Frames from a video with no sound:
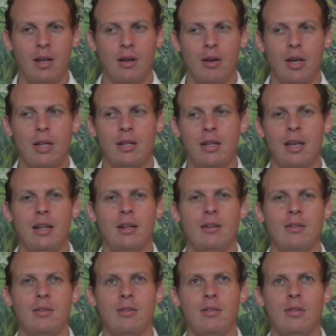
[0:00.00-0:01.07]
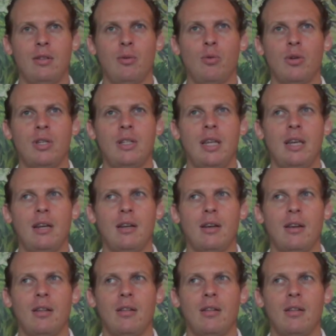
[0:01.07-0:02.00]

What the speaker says: and you want to take